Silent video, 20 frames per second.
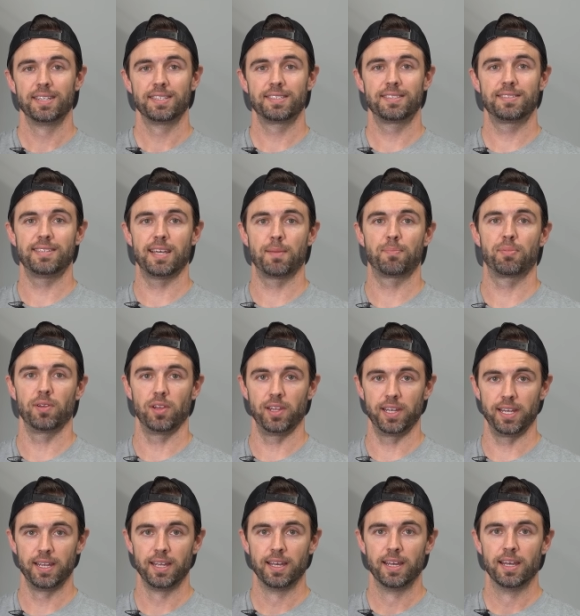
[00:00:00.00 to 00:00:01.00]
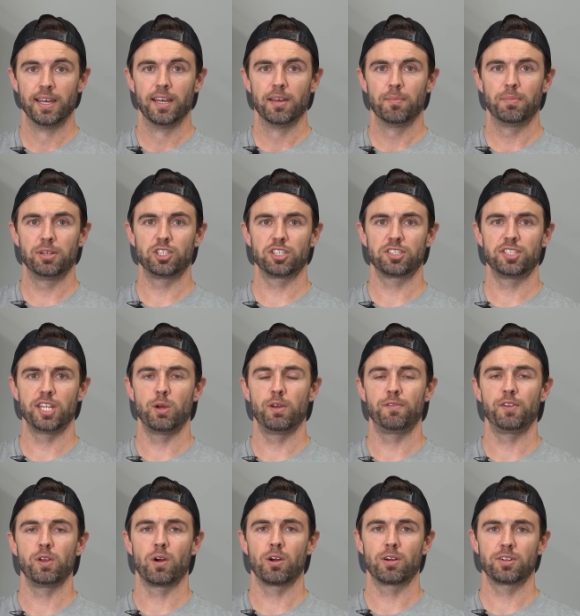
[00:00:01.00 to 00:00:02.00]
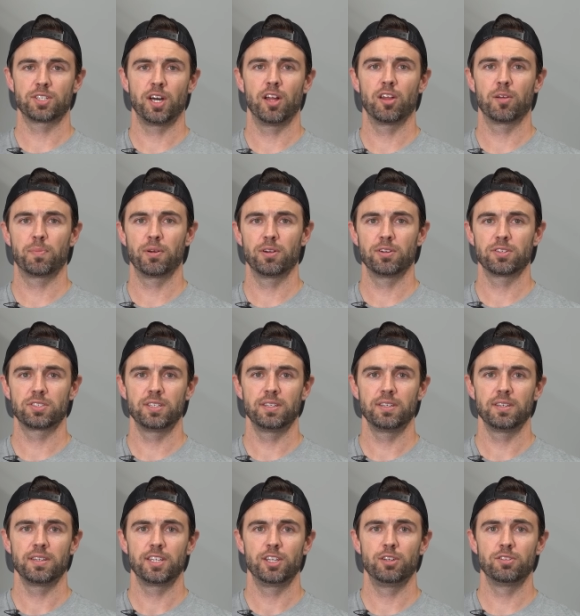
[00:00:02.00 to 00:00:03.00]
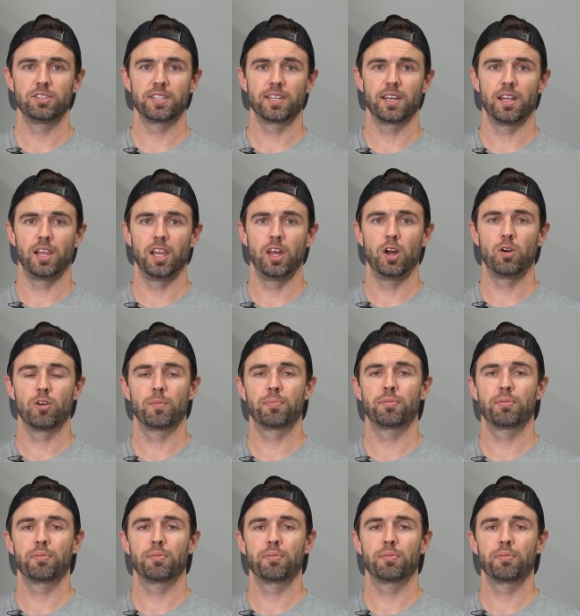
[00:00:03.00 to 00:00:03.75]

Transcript: separately. But just know if you are a taller person, using a lower